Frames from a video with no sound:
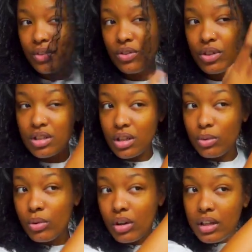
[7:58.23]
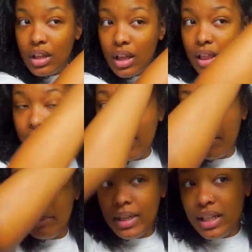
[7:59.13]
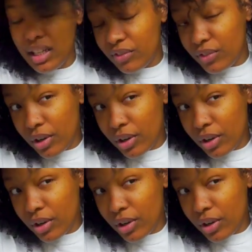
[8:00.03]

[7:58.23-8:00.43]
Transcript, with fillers: If you're someone like me, if